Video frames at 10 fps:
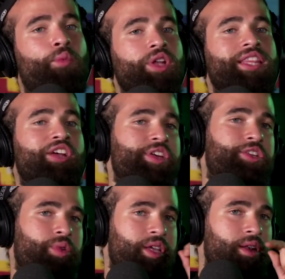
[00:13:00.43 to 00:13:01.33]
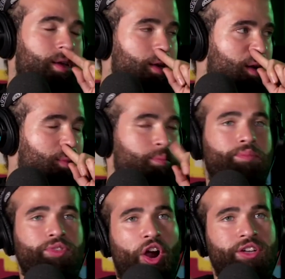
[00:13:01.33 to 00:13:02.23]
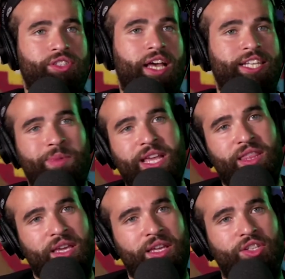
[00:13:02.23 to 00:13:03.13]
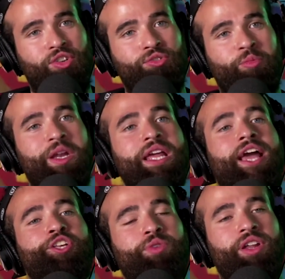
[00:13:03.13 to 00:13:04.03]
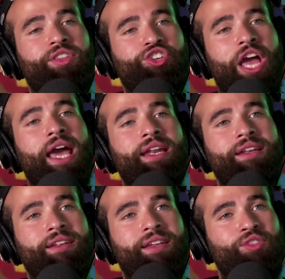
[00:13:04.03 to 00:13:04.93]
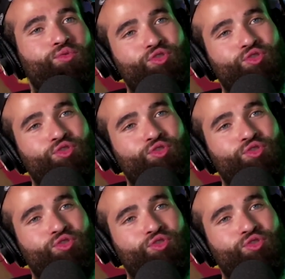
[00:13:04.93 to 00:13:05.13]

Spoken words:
what they retweet. Narz, as being the social media expert in the chat, in the room.